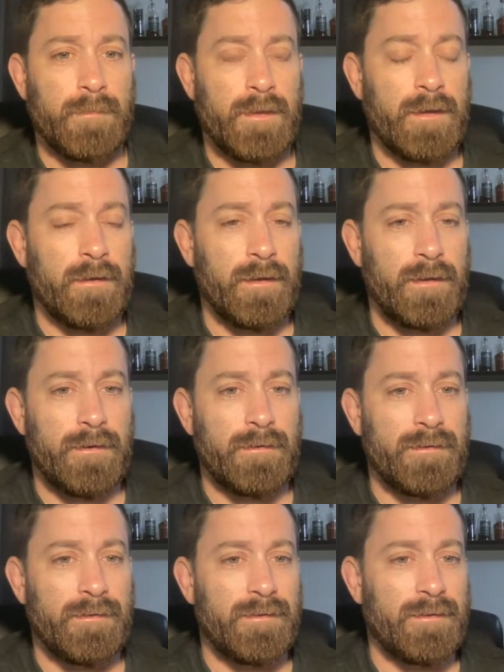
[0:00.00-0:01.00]
It
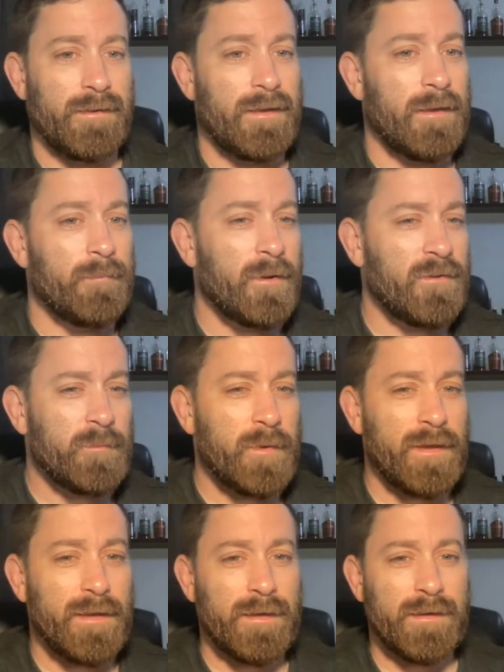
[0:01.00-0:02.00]
must
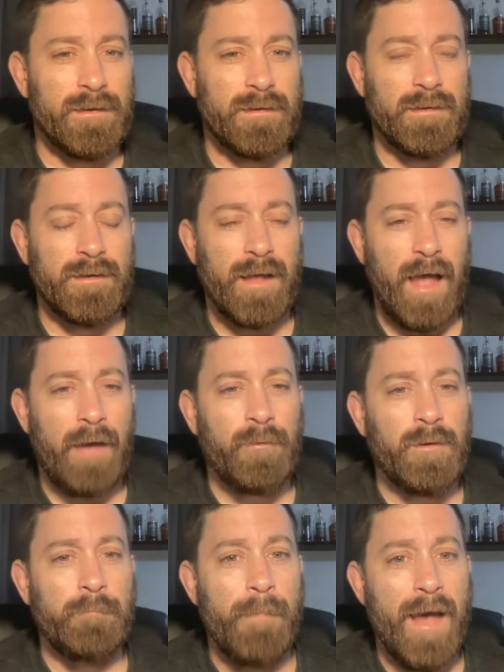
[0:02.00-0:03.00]
be, I
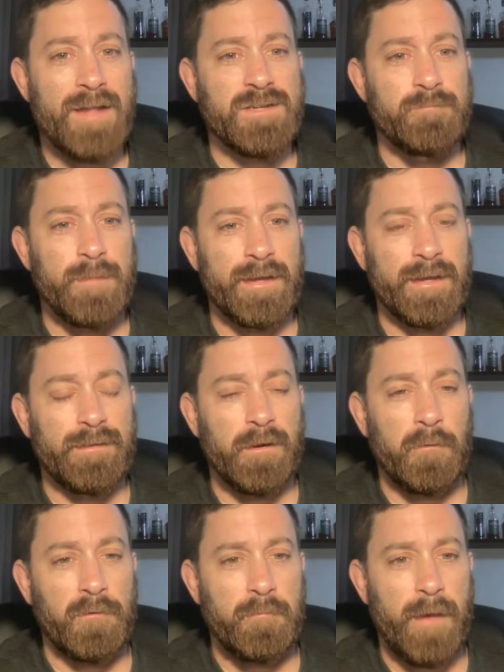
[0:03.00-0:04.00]
would imagine, being in
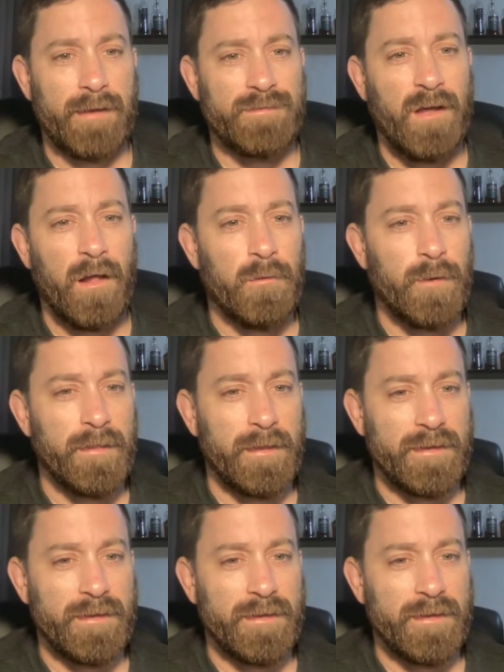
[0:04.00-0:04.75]
there with Max Holloway.